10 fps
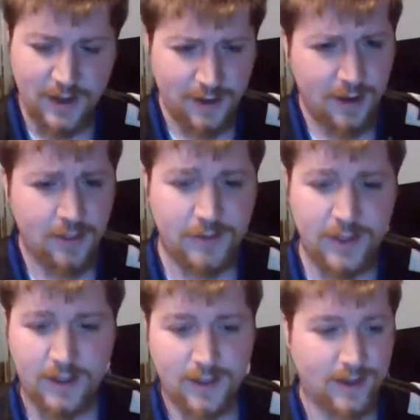another
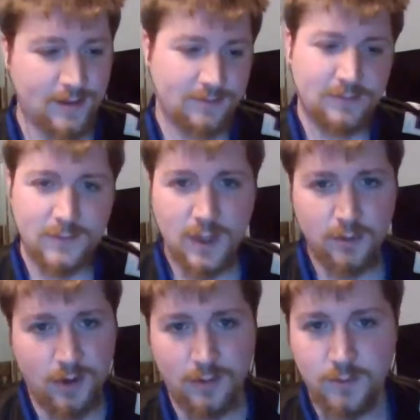thing, like,
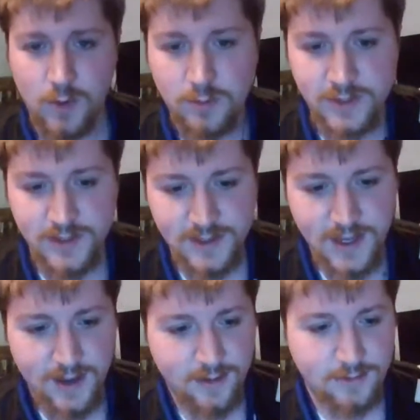
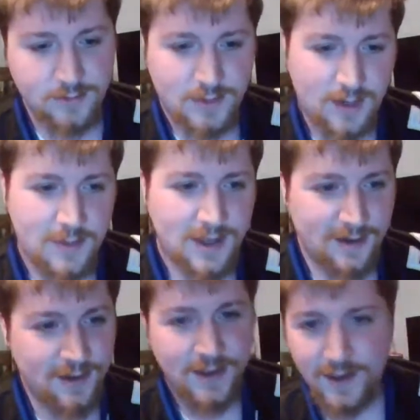Roberson's a guy who, I
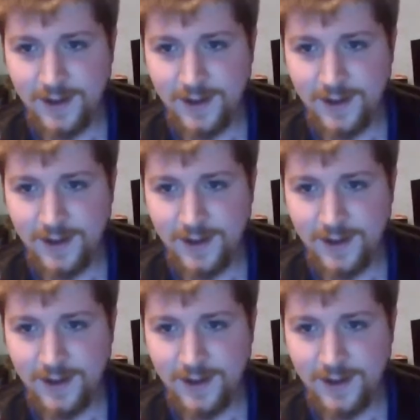mean,